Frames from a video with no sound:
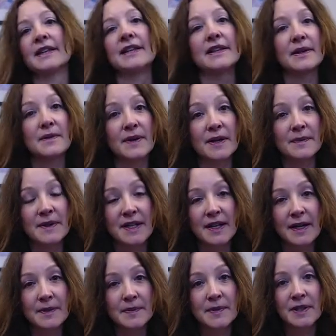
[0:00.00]
They want to
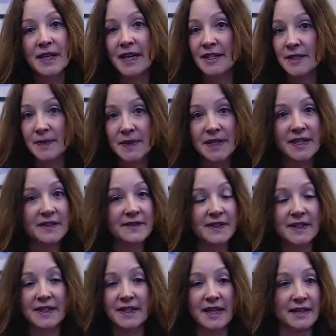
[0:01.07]
become more expert
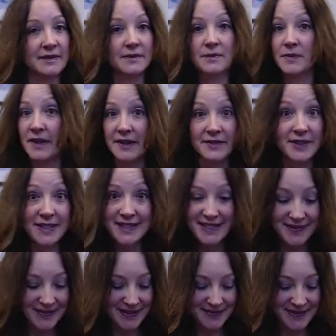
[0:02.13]
at whatever it is they
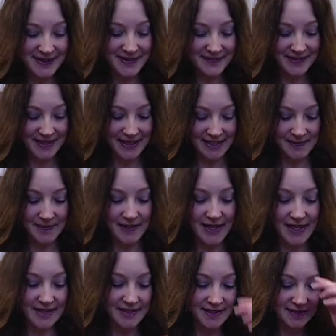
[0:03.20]
want to become more expert
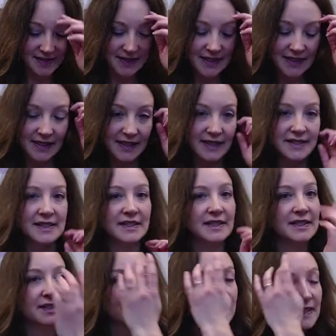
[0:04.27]
at. So it's at
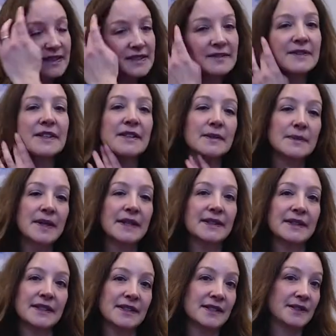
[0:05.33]
least relatively
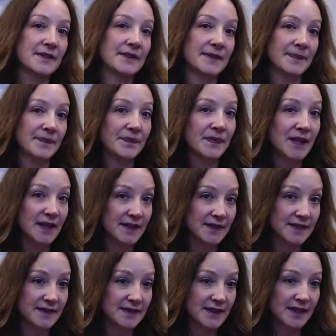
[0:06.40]
compelling to a
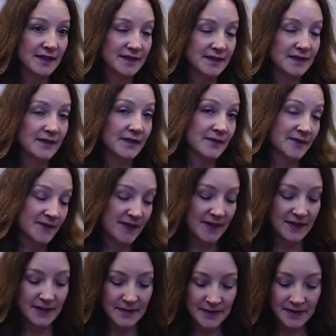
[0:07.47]
fair
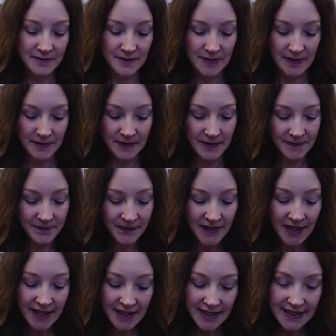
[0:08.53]
number of people.
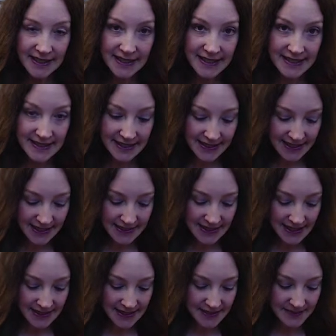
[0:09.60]
Is it
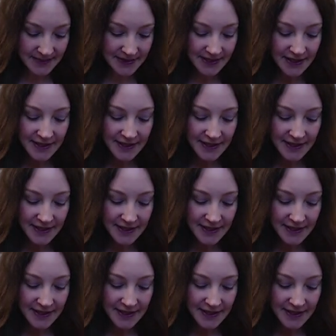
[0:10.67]
contestable?